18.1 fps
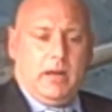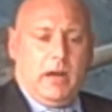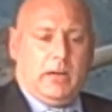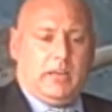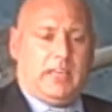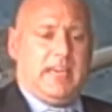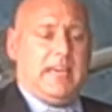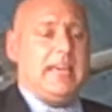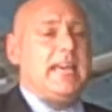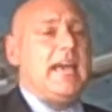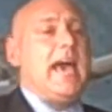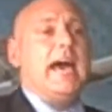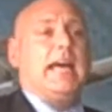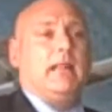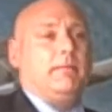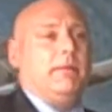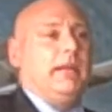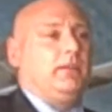A key
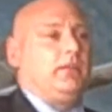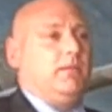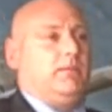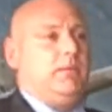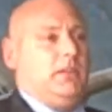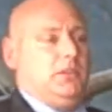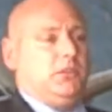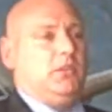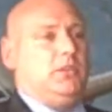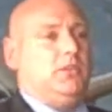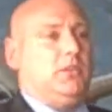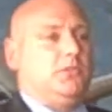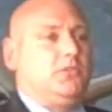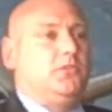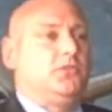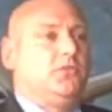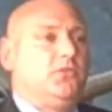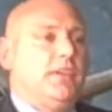element of this
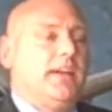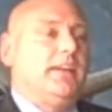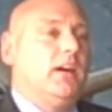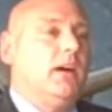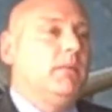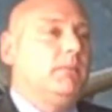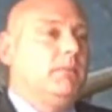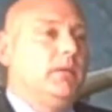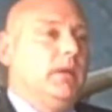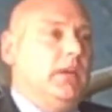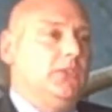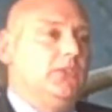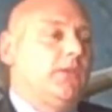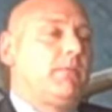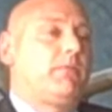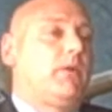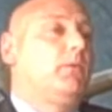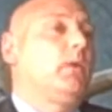industrial setup is
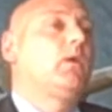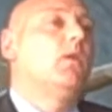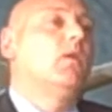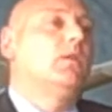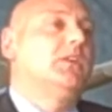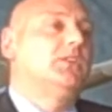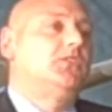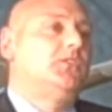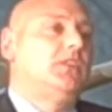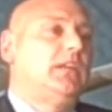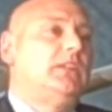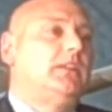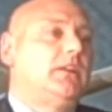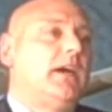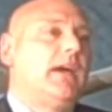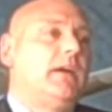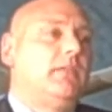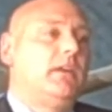something we call the
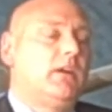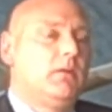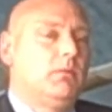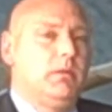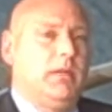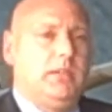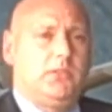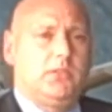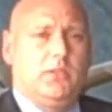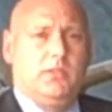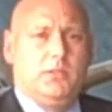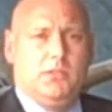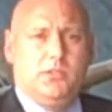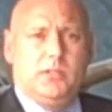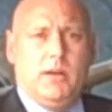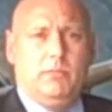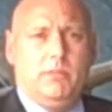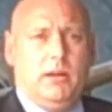CTA, the Complete
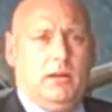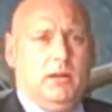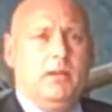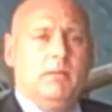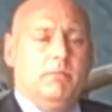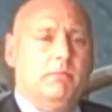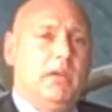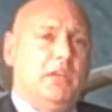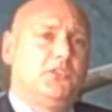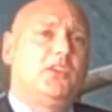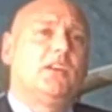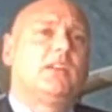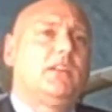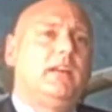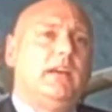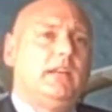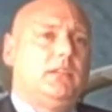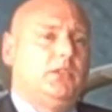Turret Assembler,
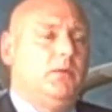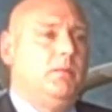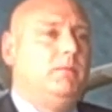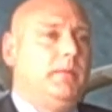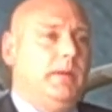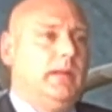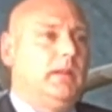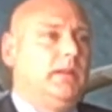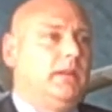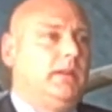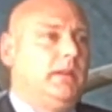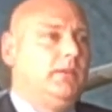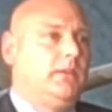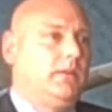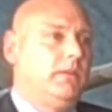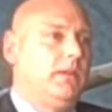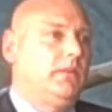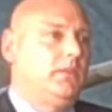basically to build an
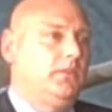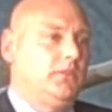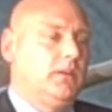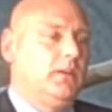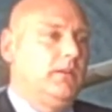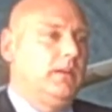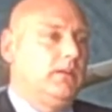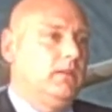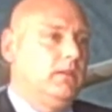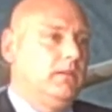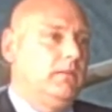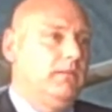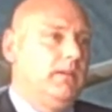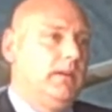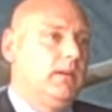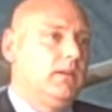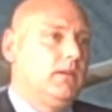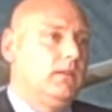integrated turret on the
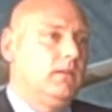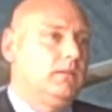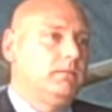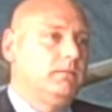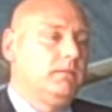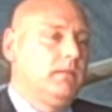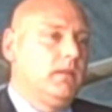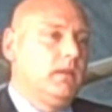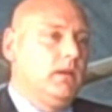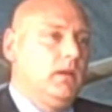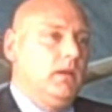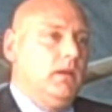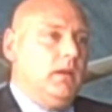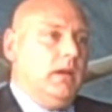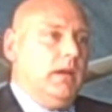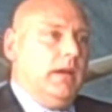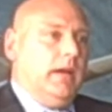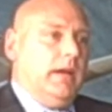
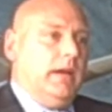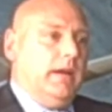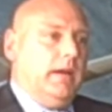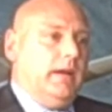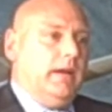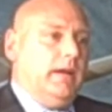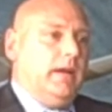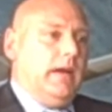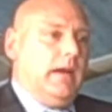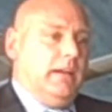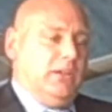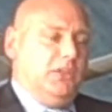vehicle.